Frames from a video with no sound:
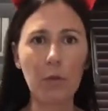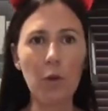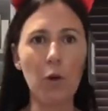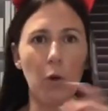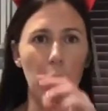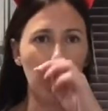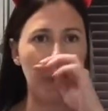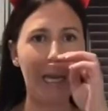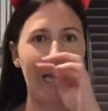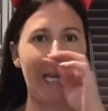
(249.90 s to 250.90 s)
horn
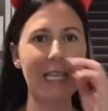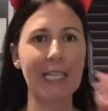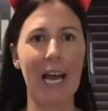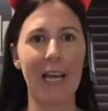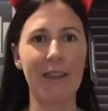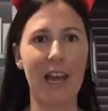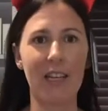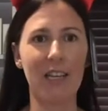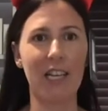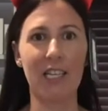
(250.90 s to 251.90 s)
ears, and then
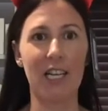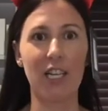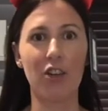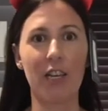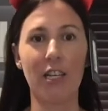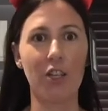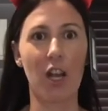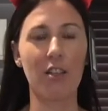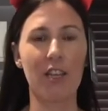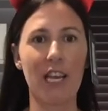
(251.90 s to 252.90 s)
it's literally
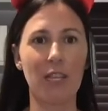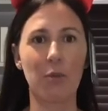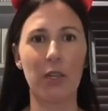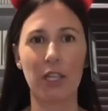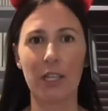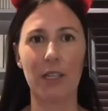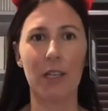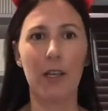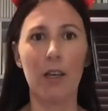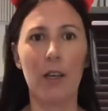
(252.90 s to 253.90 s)
just this, which is,
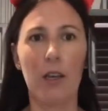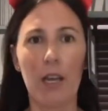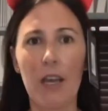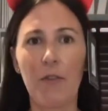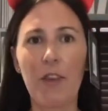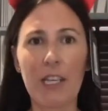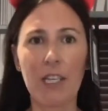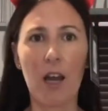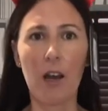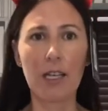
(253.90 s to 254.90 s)
it fits
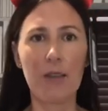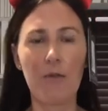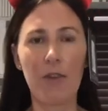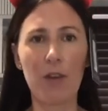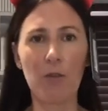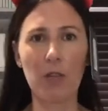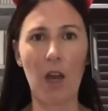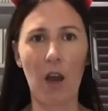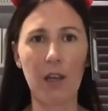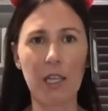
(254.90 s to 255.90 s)
nice and feels
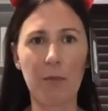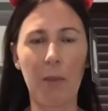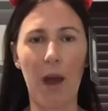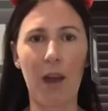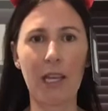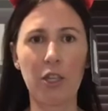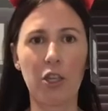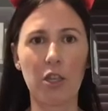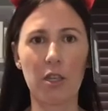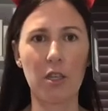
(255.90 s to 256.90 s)
nice, but it's
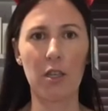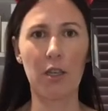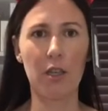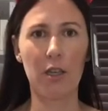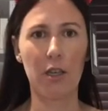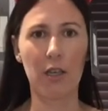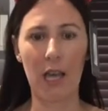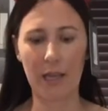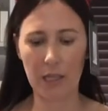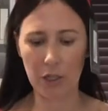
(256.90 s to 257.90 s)
just,
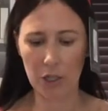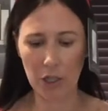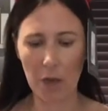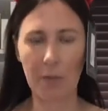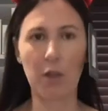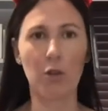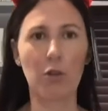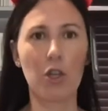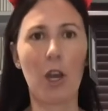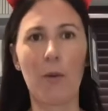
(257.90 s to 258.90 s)
yeah, there's just so much on
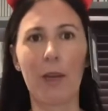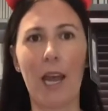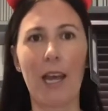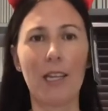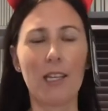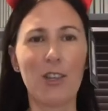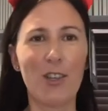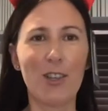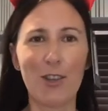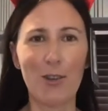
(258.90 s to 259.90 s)
show again, it's
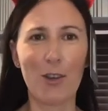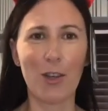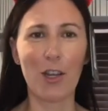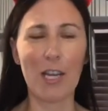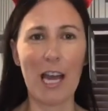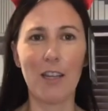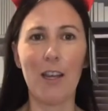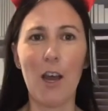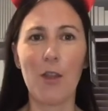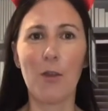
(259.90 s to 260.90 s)
just, you couldn't. And
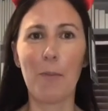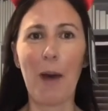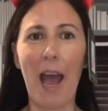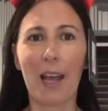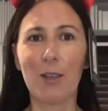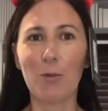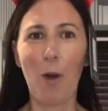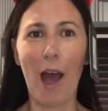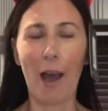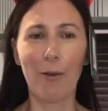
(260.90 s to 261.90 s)
the back as
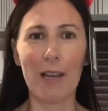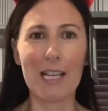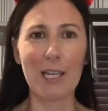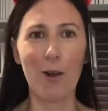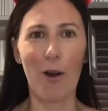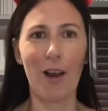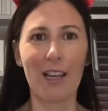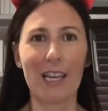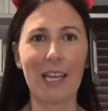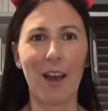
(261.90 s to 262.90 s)
well, it's not
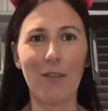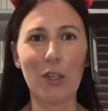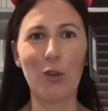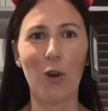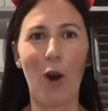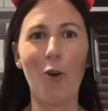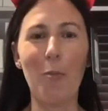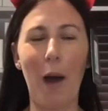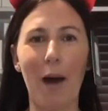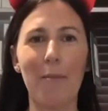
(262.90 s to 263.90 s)
like it covers your whole
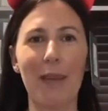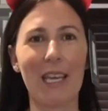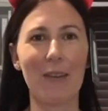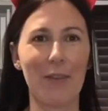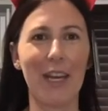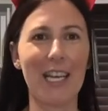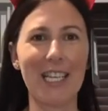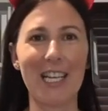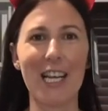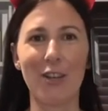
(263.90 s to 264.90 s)
bum either,
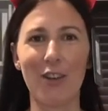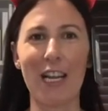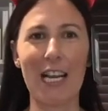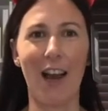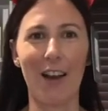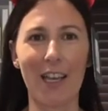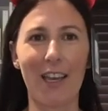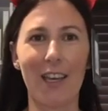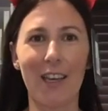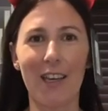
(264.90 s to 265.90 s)
it's literally like,